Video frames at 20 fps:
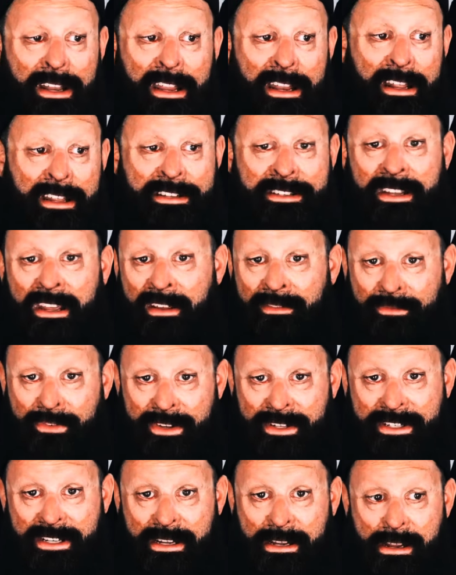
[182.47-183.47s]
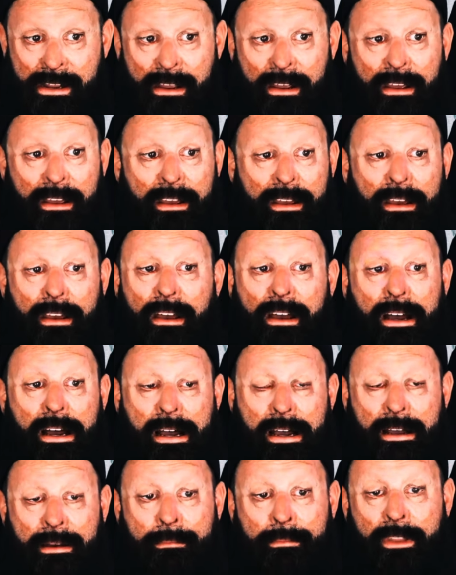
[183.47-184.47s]
in its infancy.
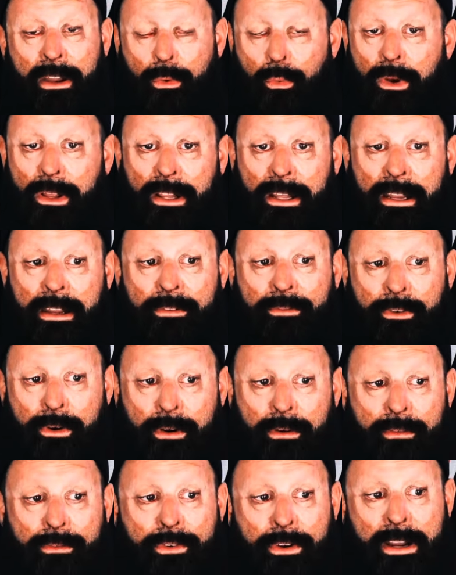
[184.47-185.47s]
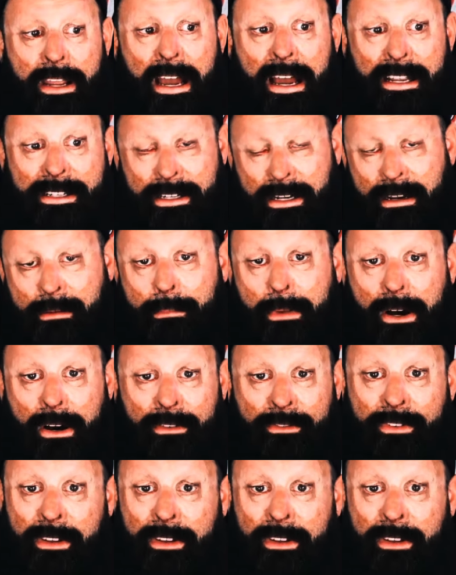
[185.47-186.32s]
There really, for guys that had bought